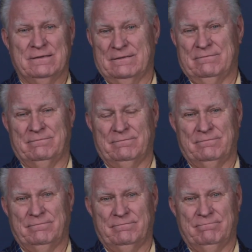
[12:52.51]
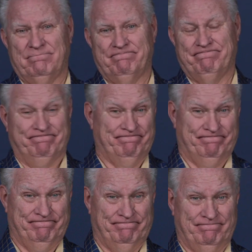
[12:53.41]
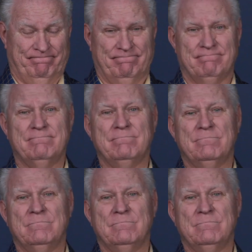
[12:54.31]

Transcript: No one is speaking in this clip.